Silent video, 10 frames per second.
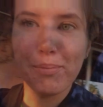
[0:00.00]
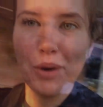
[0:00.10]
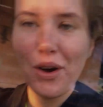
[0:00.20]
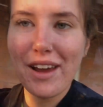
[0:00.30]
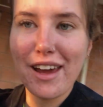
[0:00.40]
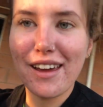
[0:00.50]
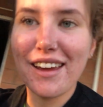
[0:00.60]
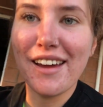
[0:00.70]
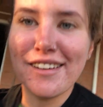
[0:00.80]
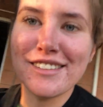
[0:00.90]
morning.
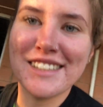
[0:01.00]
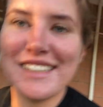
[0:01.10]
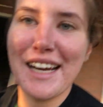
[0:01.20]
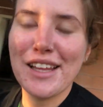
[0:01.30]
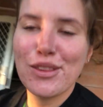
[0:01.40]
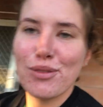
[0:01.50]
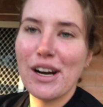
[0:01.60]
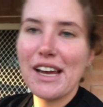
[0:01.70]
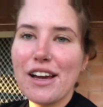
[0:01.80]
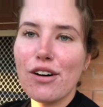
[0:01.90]
It is day
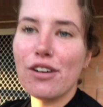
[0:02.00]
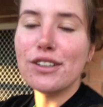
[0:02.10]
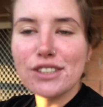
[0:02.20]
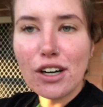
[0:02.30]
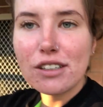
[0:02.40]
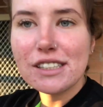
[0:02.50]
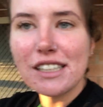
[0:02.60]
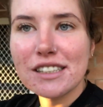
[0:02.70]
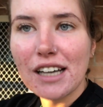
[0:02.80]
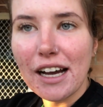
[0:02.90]
three on
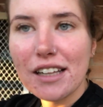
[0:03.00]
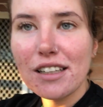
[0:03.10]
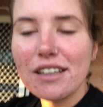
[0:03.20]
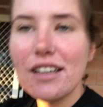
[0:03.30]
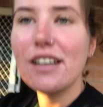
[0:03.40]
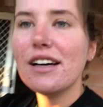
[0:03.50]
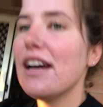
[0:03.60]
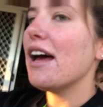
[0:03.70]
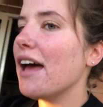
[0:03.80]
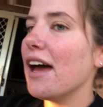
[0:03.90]
doxycycline.
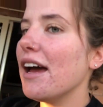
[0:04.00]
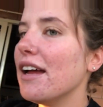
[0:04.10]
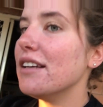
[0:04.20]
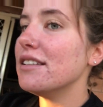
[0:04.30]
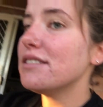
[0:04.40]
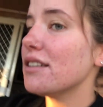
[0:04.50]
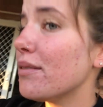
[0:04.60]
And